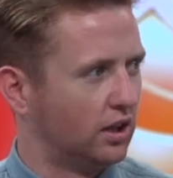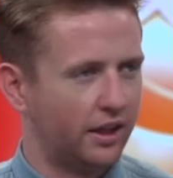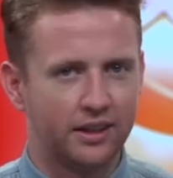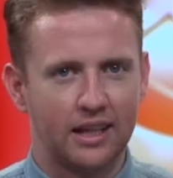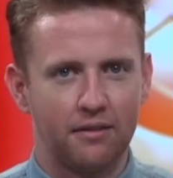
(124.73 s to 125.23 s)
I
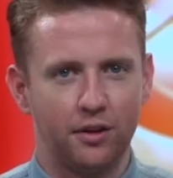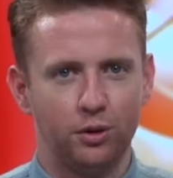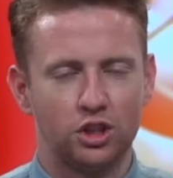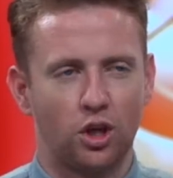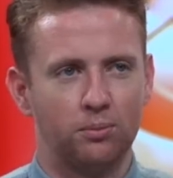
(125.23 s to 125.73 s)
think David
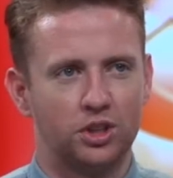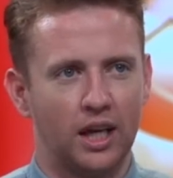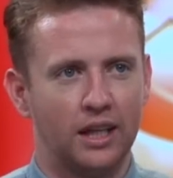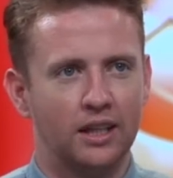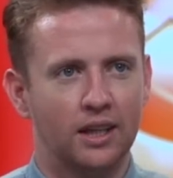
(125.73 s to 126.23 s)
Luiz comes
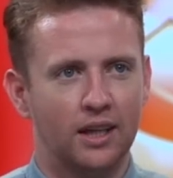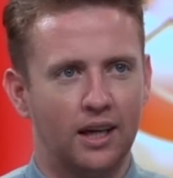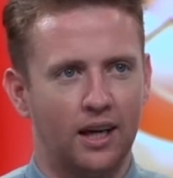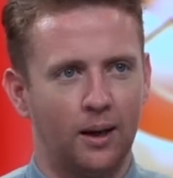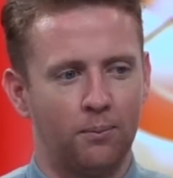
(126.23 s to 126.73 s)
in
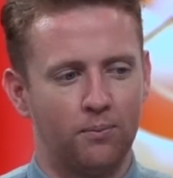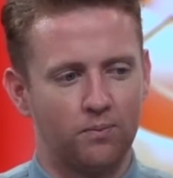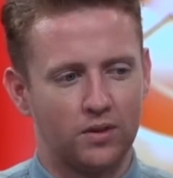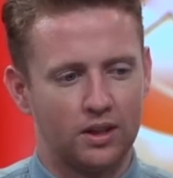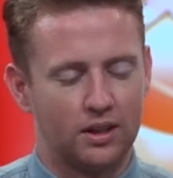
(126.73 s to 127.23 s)

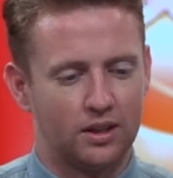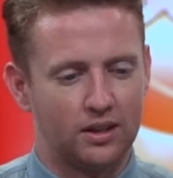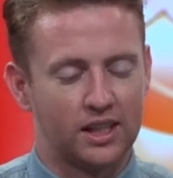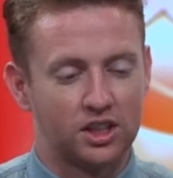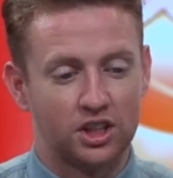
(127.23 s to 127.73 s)
and
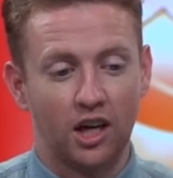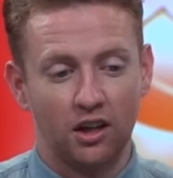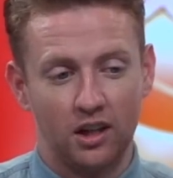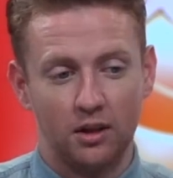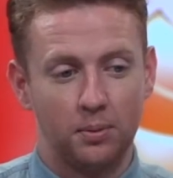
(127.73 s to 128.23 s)

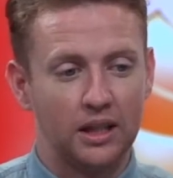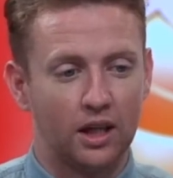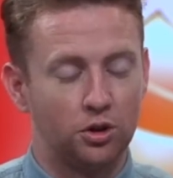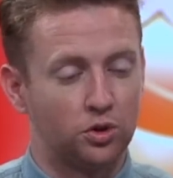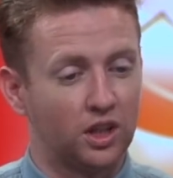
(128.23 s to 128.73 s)
necessarily to be
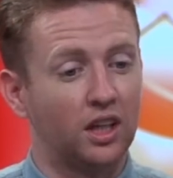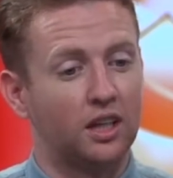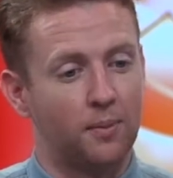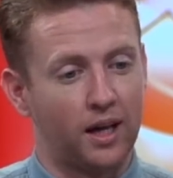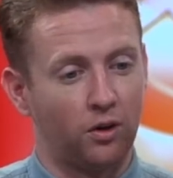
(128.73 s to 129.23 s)
a
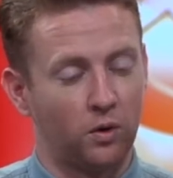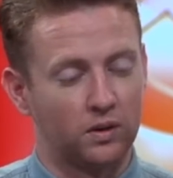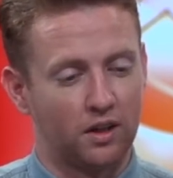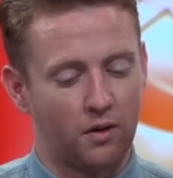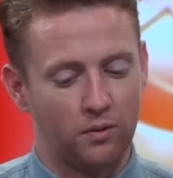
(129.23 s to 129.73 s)
utility man
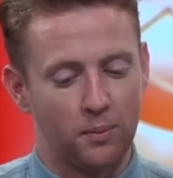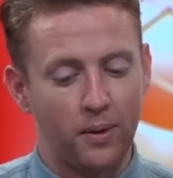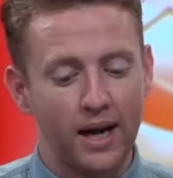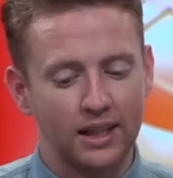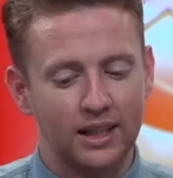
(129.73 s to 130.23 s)
around the
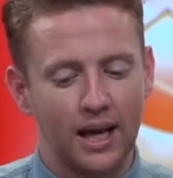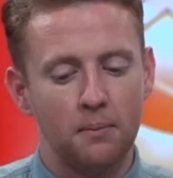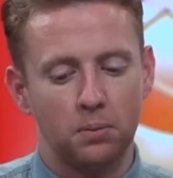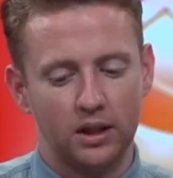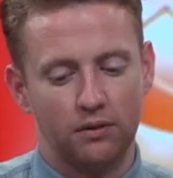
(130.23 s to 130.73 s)
back. He
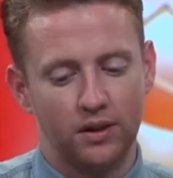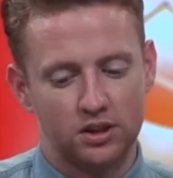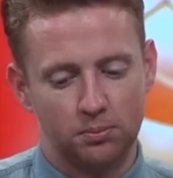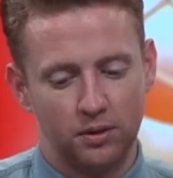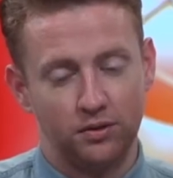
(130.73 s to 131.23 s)
can play
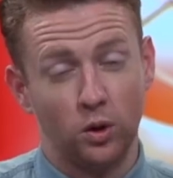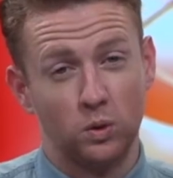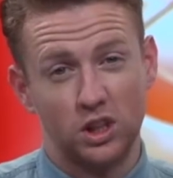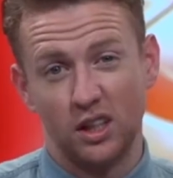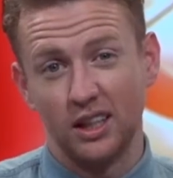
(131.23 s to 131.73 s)
defensive midfield,
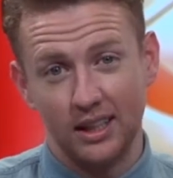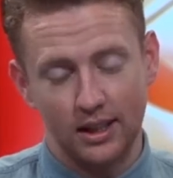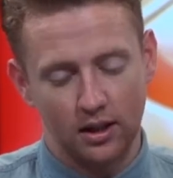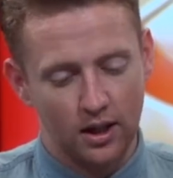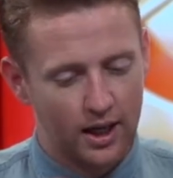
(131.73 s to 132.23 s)
which I think he
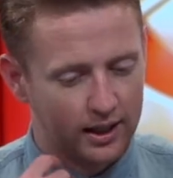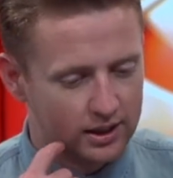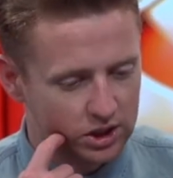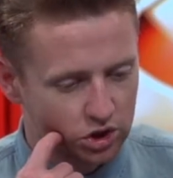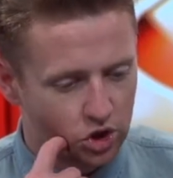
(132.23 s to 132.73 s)
did a
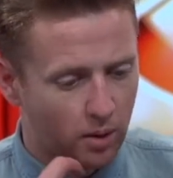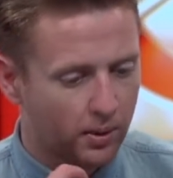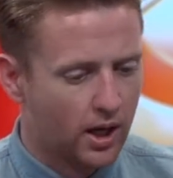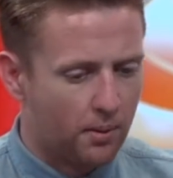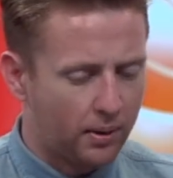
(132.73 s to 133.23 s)
decent job.
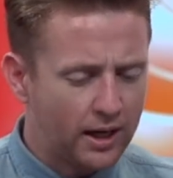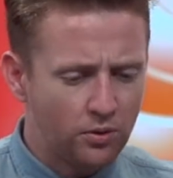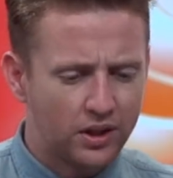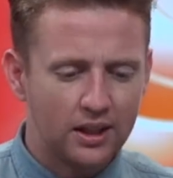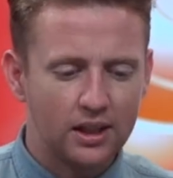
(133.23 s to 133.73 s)
But I
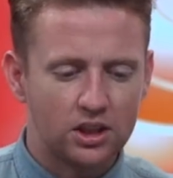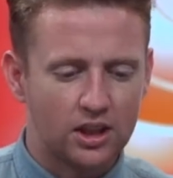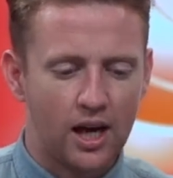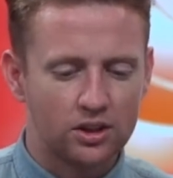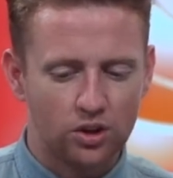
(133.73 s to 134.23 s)
don't think he
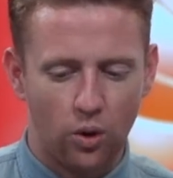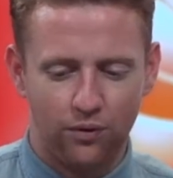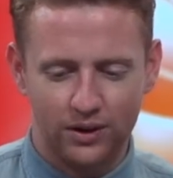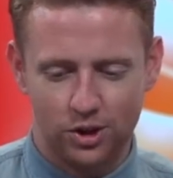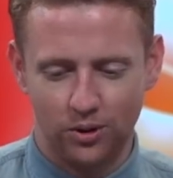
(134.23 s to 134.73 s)
starts
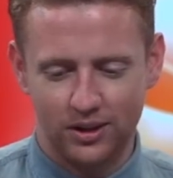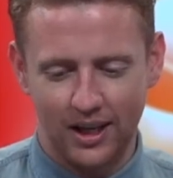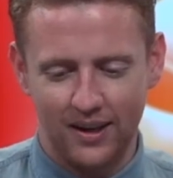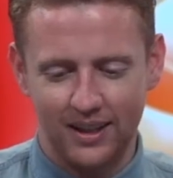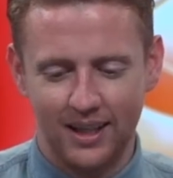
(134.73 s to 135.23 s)
over John
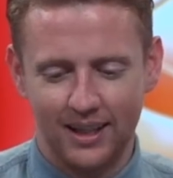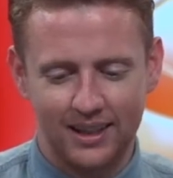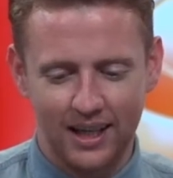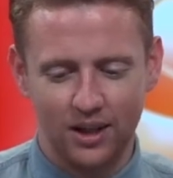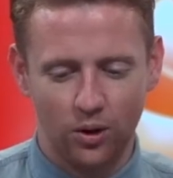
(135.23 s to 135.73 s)
Terry,
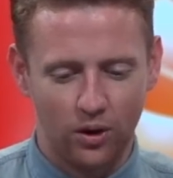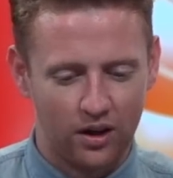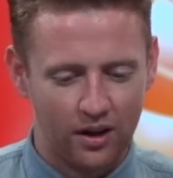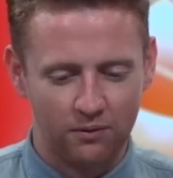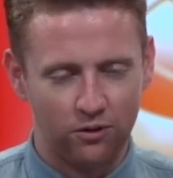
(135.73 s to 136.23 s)
Cahill, or
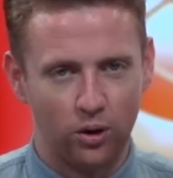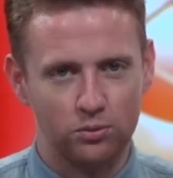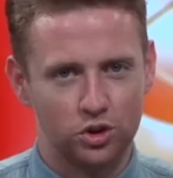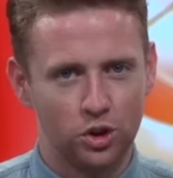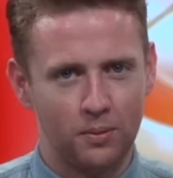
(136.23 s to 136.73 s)
an
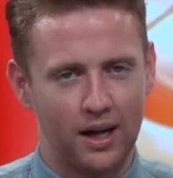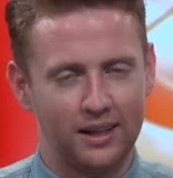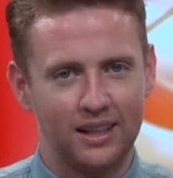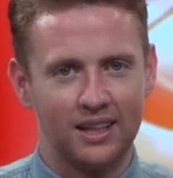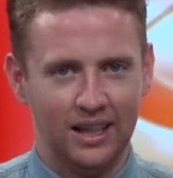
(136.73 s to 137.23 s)
informed Zuma. I
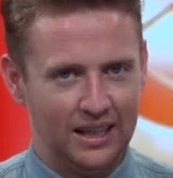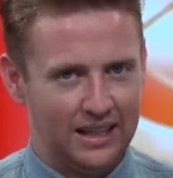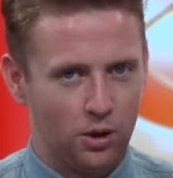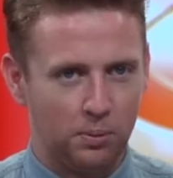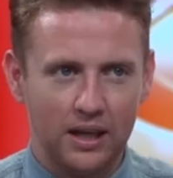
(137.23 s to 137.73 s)
think
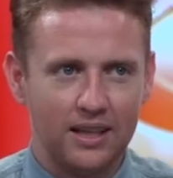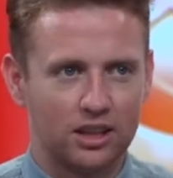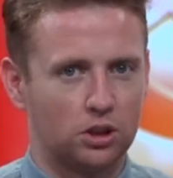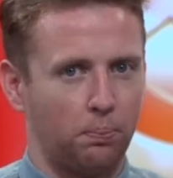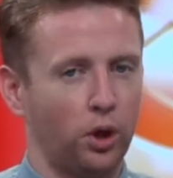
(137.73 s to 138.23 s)
he'll be in
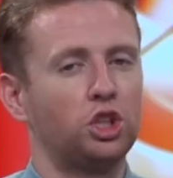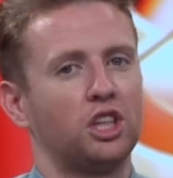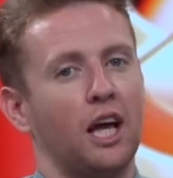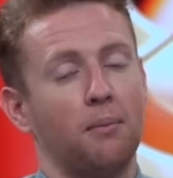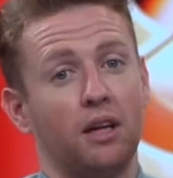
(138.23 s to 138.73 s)
there to push
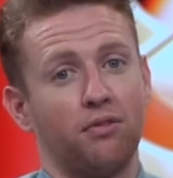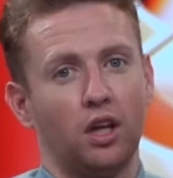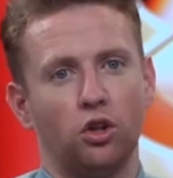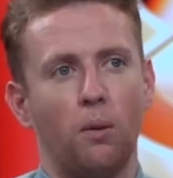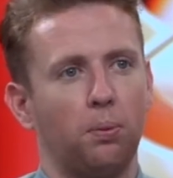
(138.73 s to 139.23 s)
them, and if
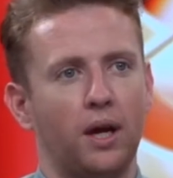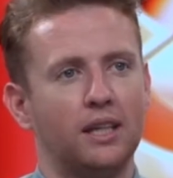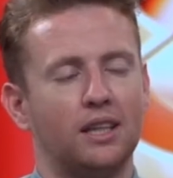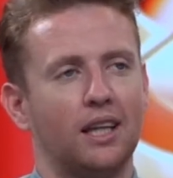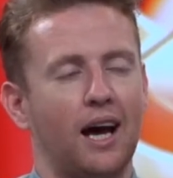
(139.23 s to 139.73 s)
they're not
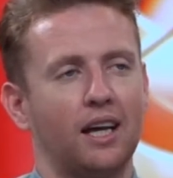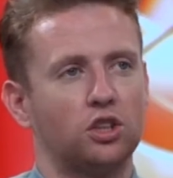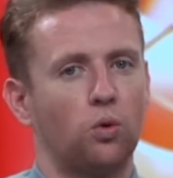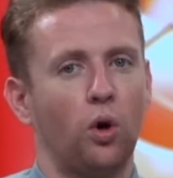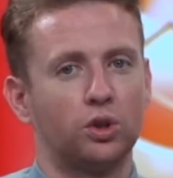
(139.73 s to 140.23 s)
playing to the
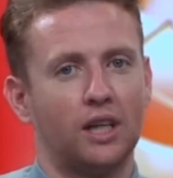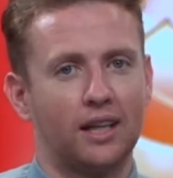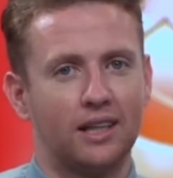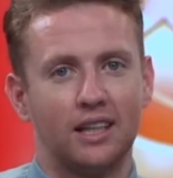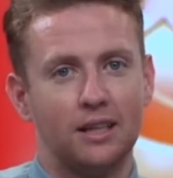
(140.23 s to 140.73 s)
highest quality, I
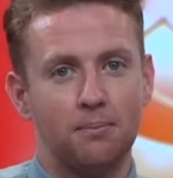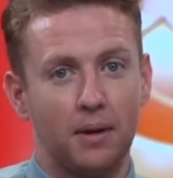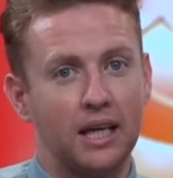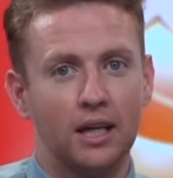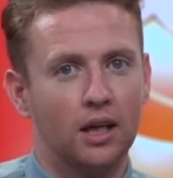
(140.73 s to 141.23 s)
think he
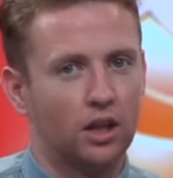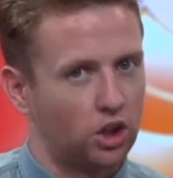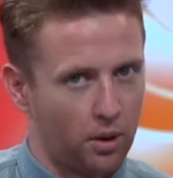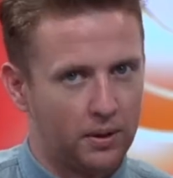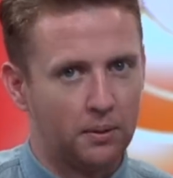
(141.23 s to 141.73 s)
may
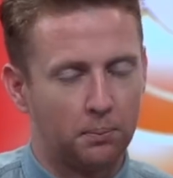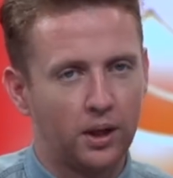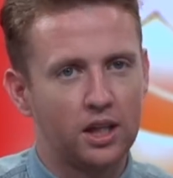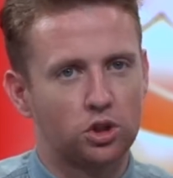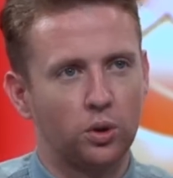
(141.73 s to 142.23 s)
come in and
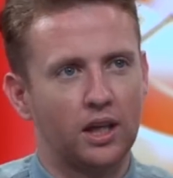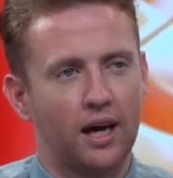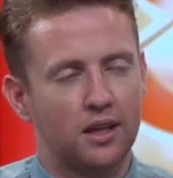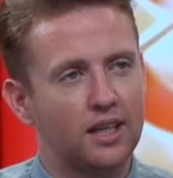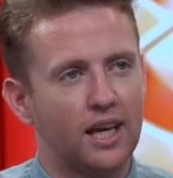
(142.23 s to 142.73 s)
play. So I
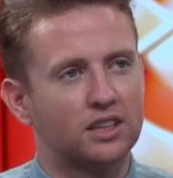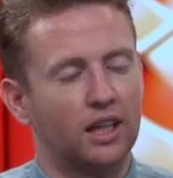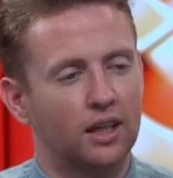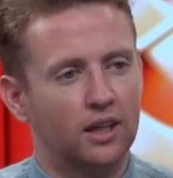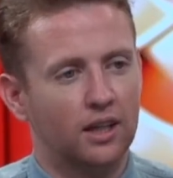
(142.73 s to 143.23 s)
think he has
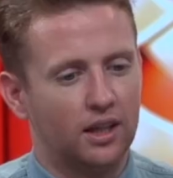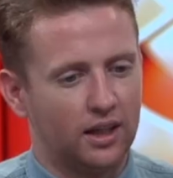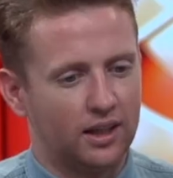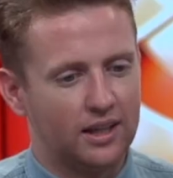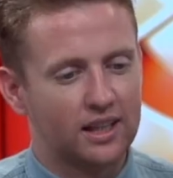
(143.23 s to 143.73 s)

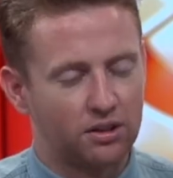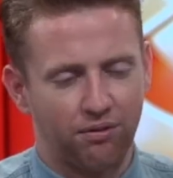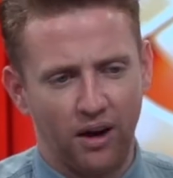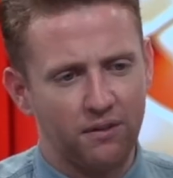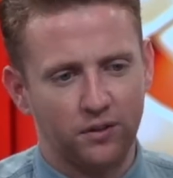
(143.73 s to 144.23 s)
to
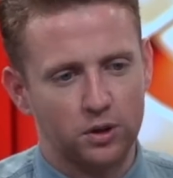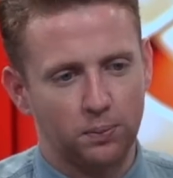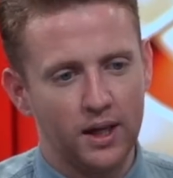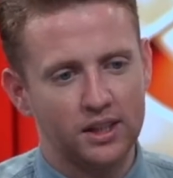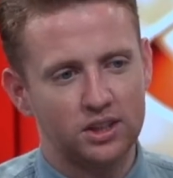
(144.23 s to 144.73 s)
fight for his
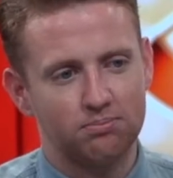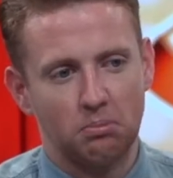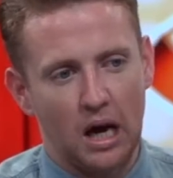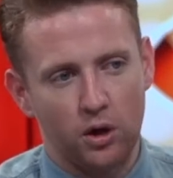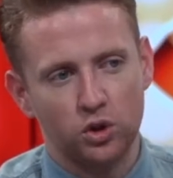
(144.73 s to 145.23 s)
place.
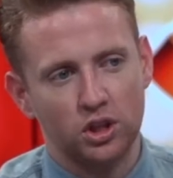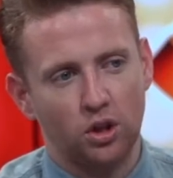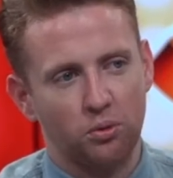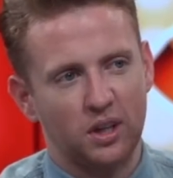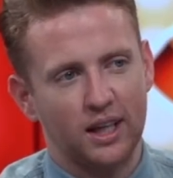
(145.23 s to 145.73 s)
I honestly
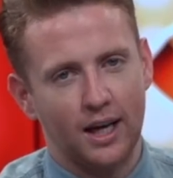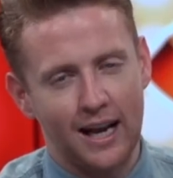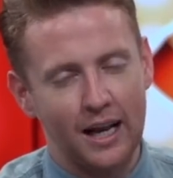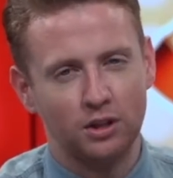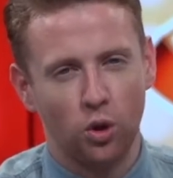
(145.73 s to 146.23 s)
don't think in an
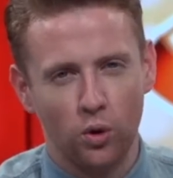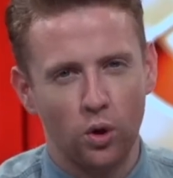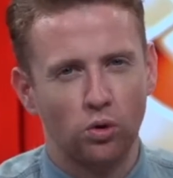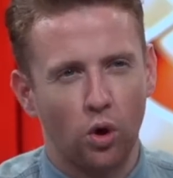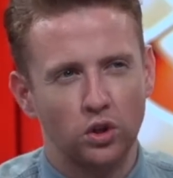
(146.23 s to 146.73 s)

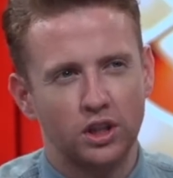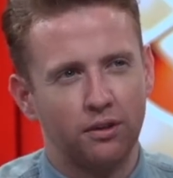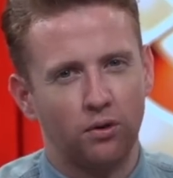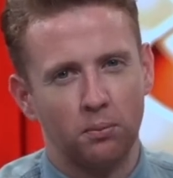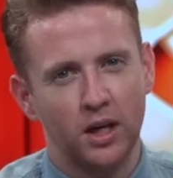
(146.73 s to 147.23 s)
Antonio Conte
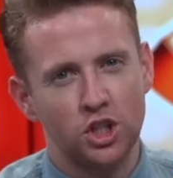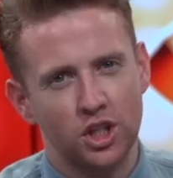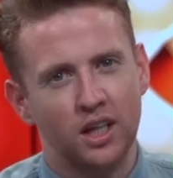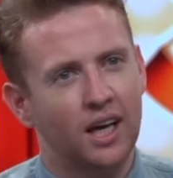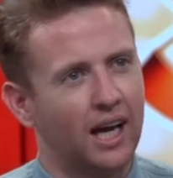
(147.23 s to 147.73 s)

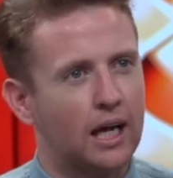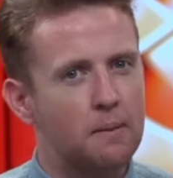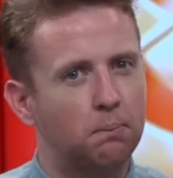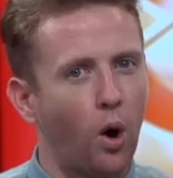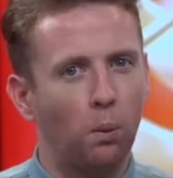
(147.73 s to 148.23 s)
formation, a
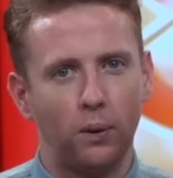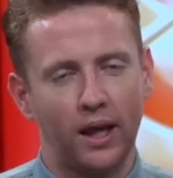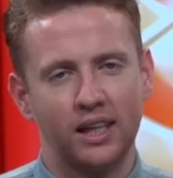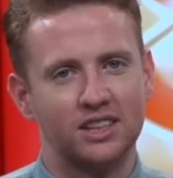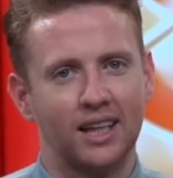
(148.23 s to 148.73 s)

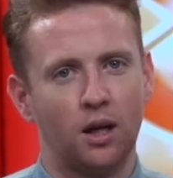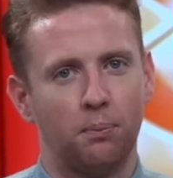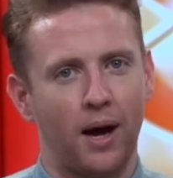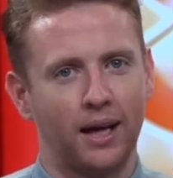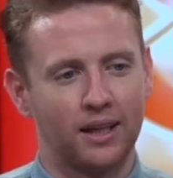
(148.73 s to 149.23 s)
ball-playing
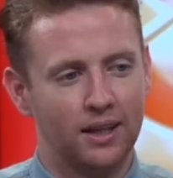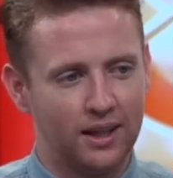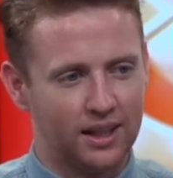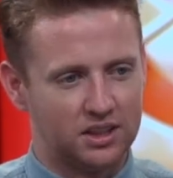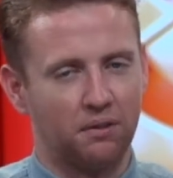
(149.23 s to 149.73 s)
centre-back
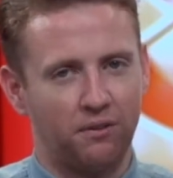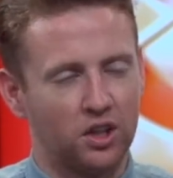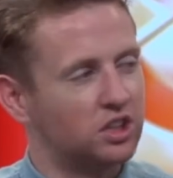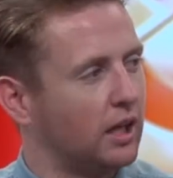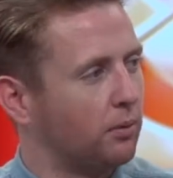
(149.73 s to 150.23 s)
is the
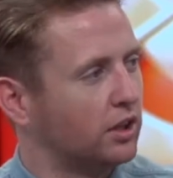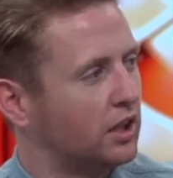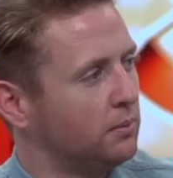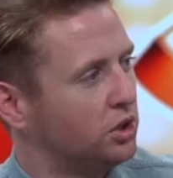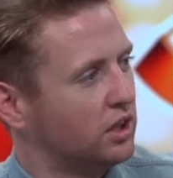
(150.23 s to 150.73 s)
first name on the
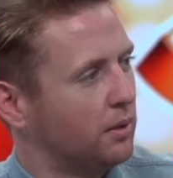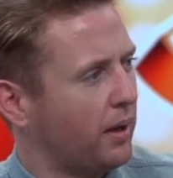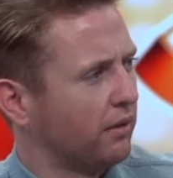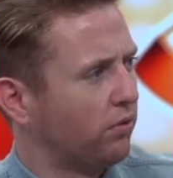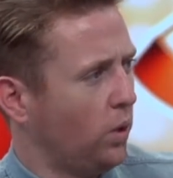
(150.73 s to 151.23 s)
team sheet in the
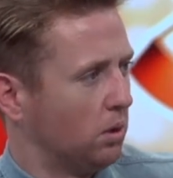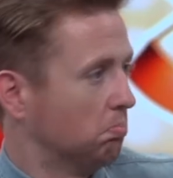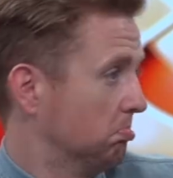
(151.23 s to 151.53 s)
back four.